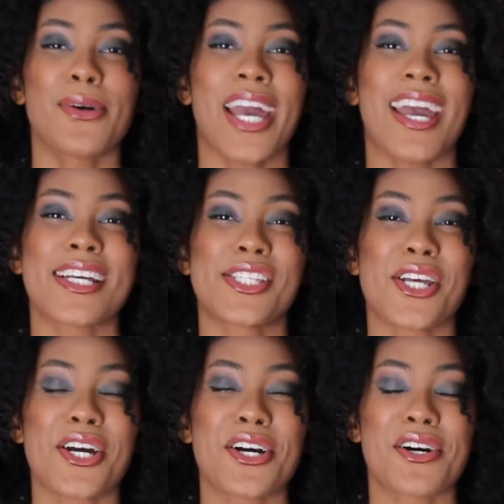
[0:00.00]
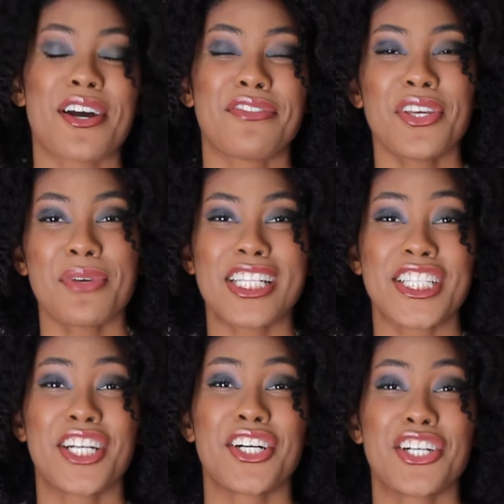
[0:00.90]
Okay, so a few weeks
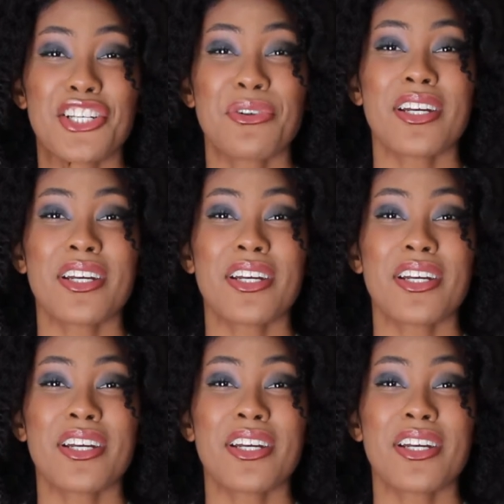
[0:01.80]
ago you